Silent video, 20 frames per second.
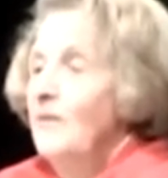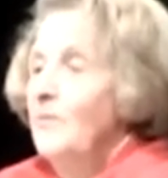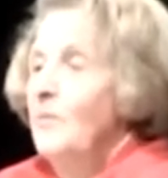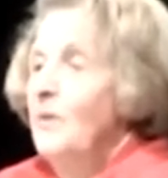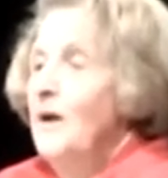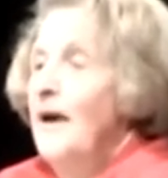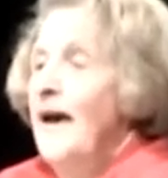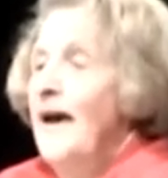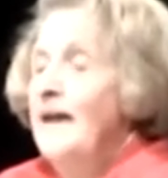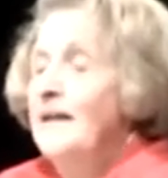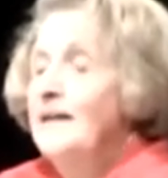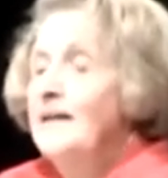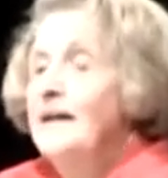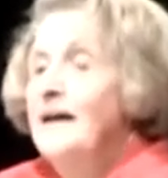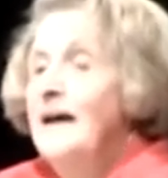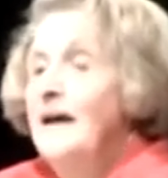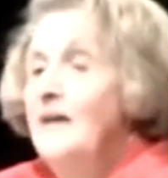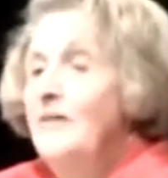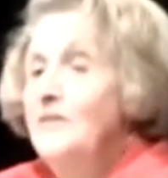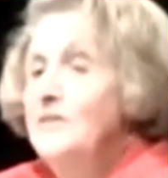We had
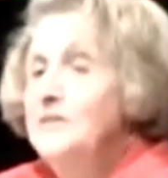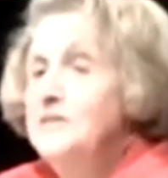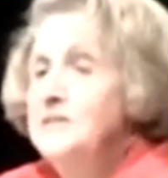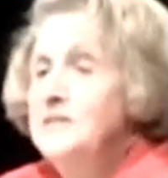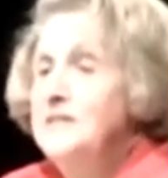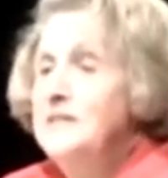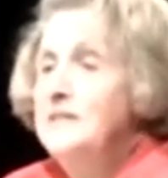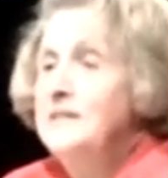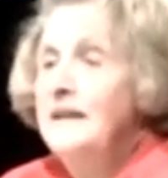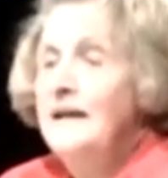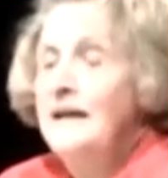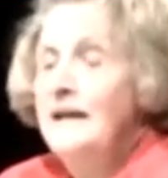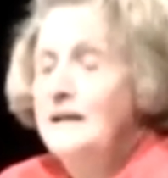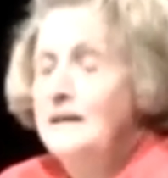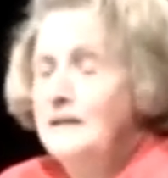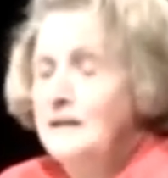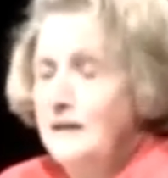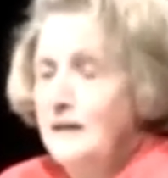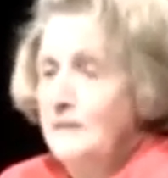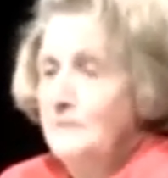a guaranteed
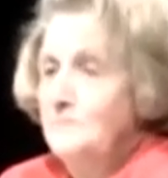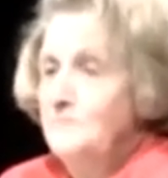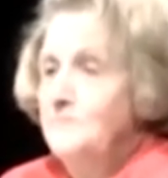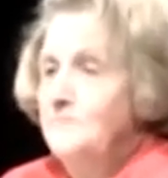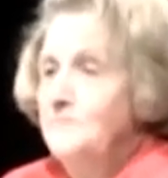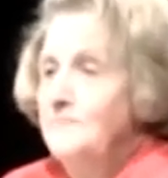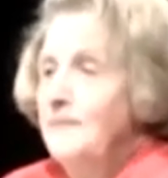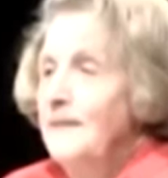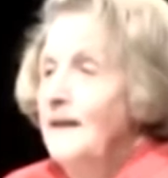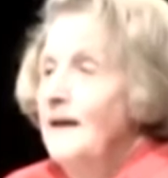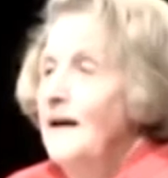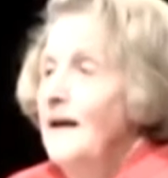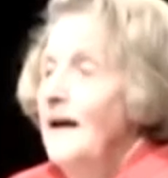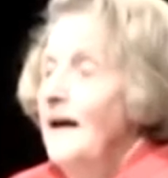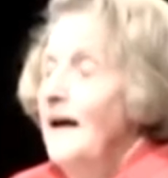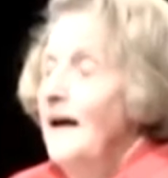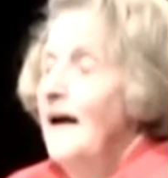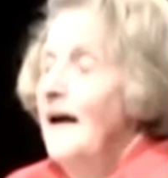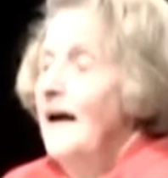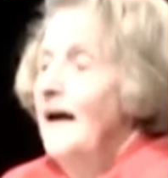income,
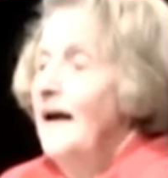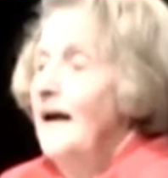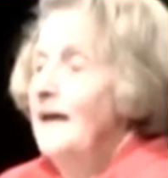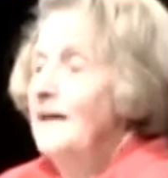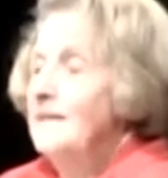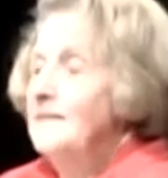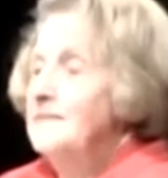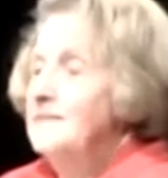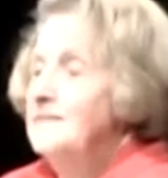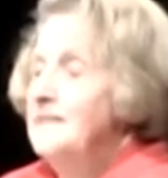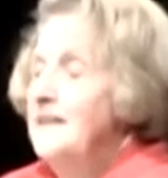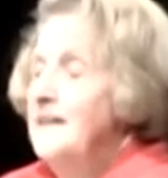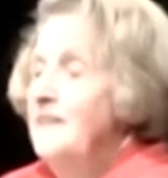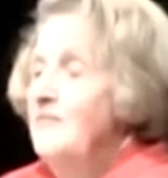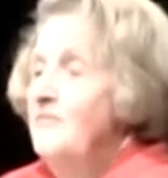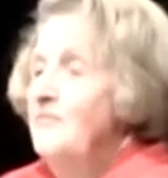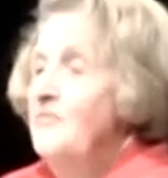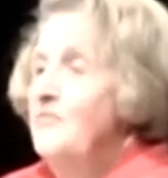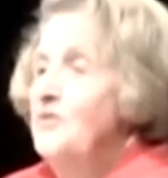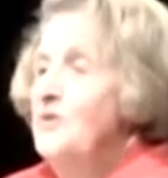and
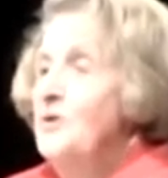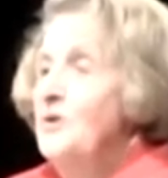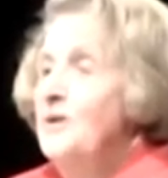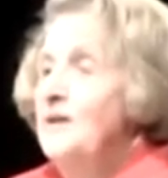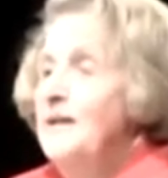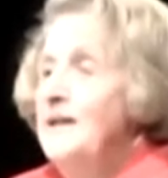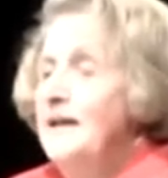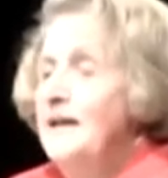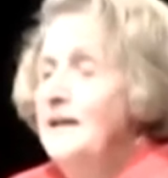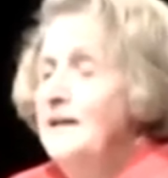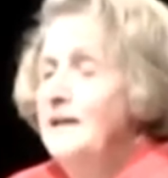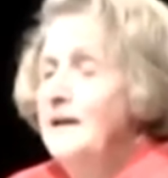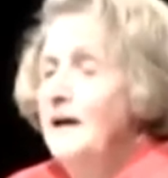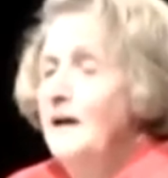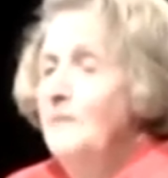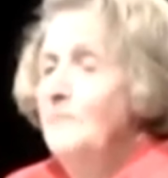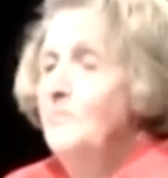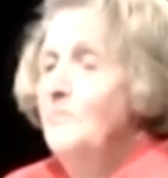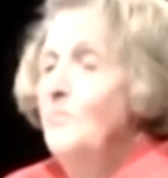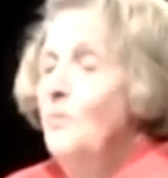if your
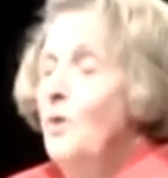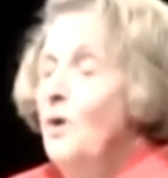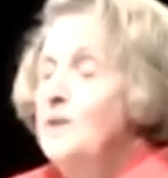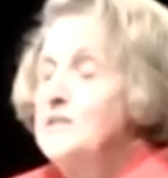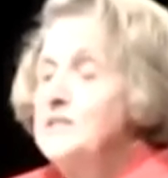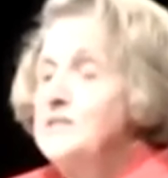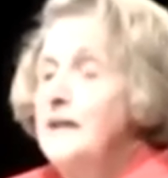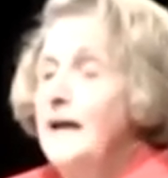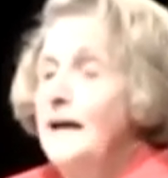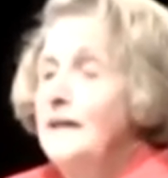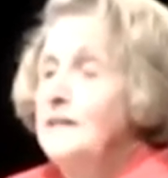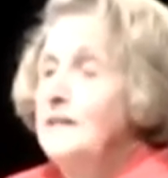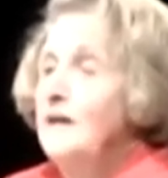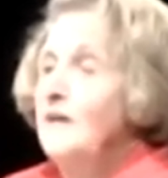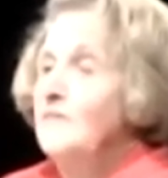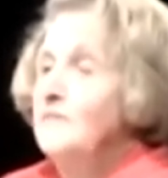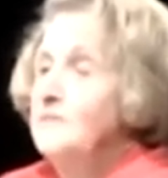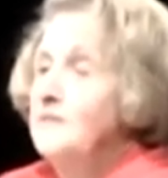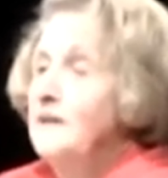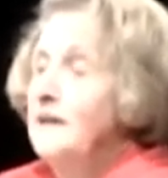income was not
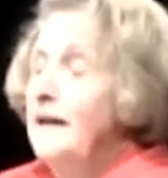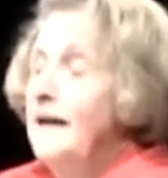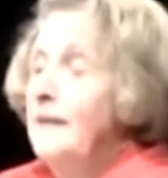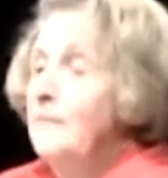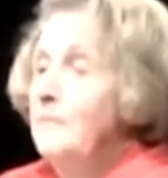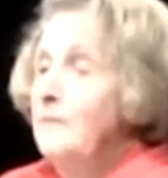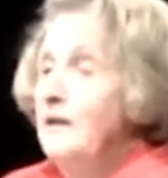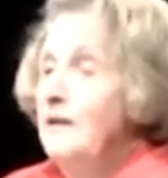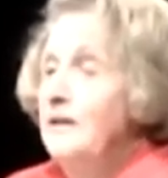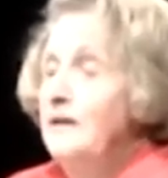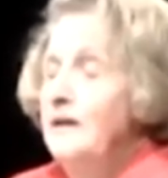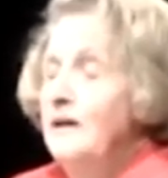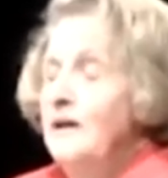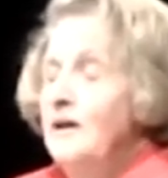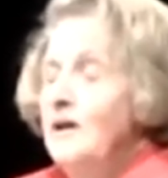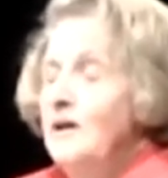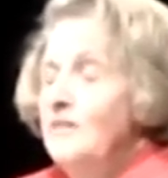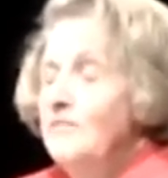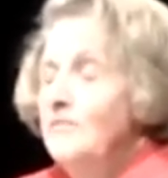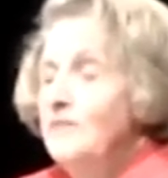of the level
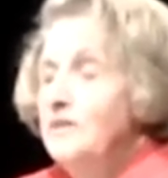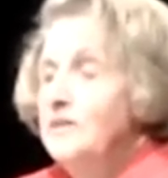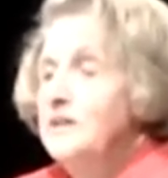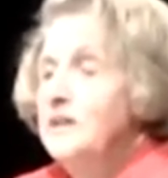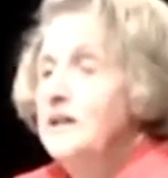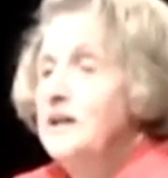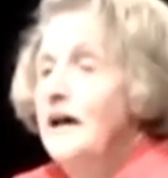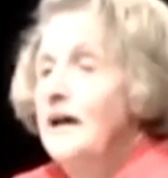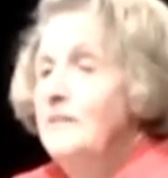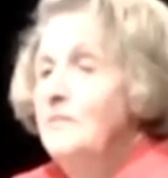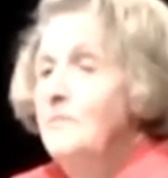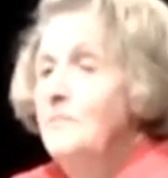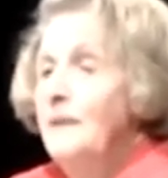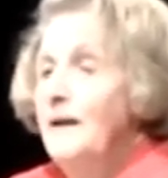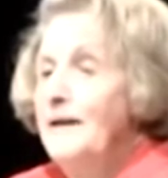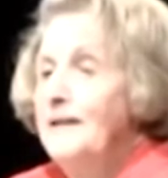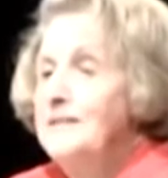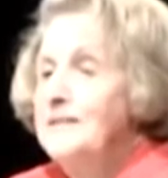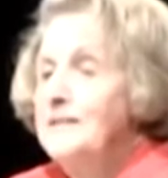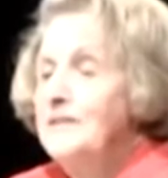what the
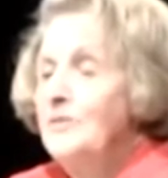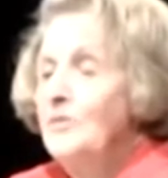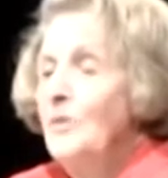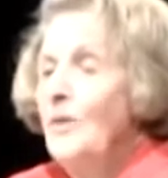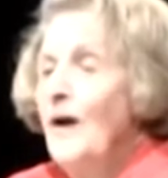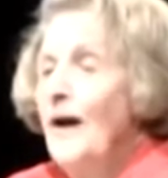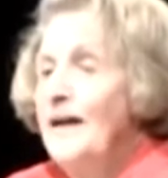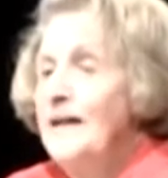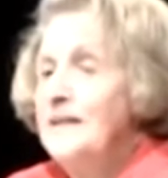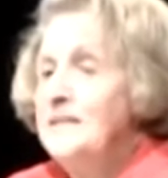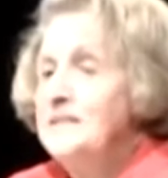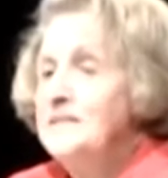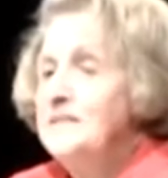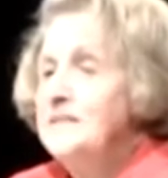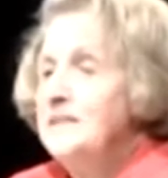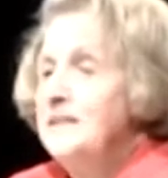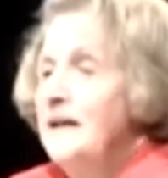government required,